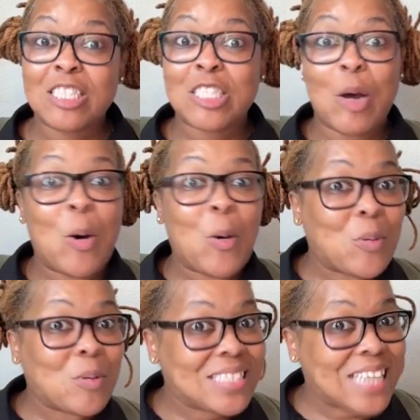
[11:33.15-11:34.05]
And
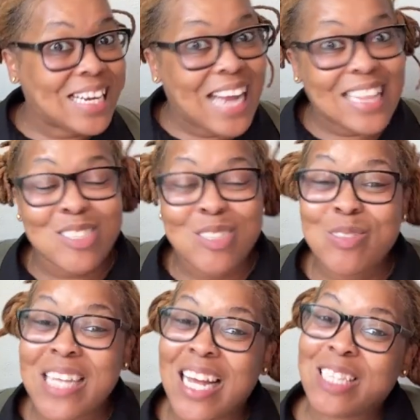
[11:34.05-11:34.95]
so now they had to
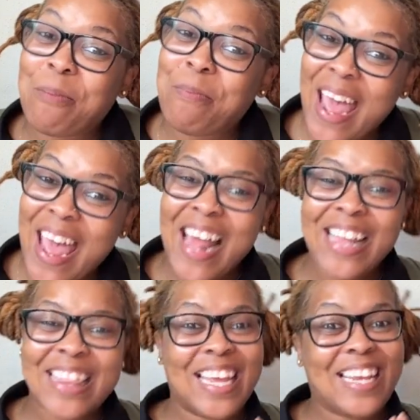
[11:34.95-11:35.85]
choose that other
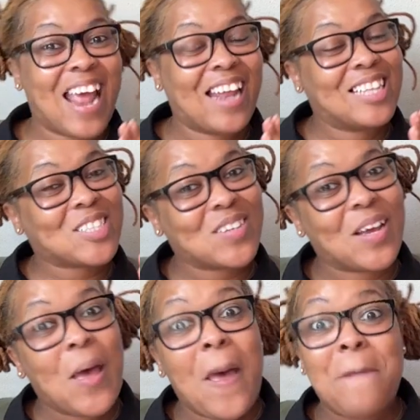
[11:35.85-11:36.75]
path, and now that's
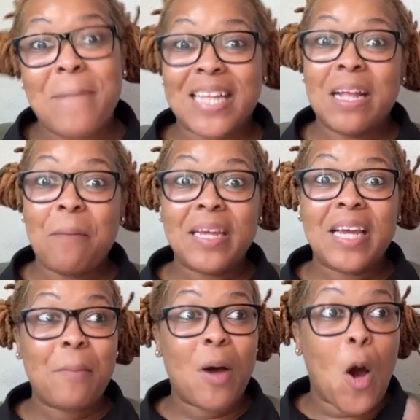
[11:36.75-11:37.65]
gonna make them
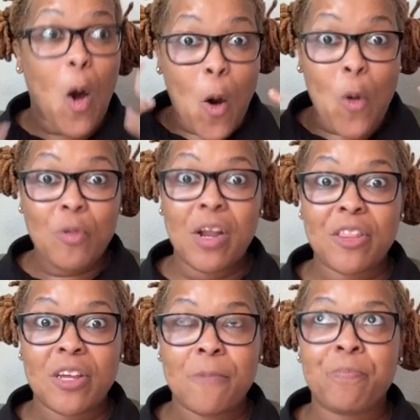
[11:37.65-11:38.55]
become a whole
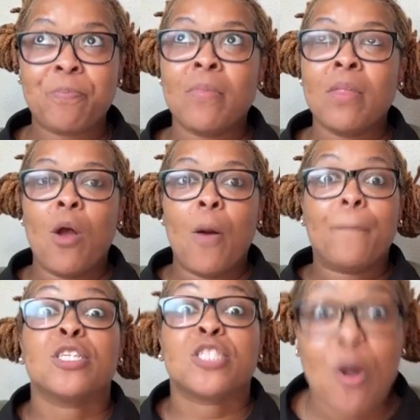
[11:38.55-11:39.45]
nother
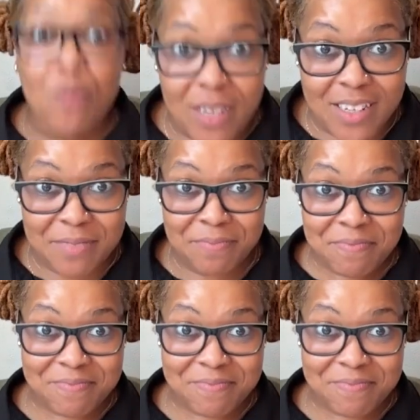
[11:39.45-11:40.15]
persona.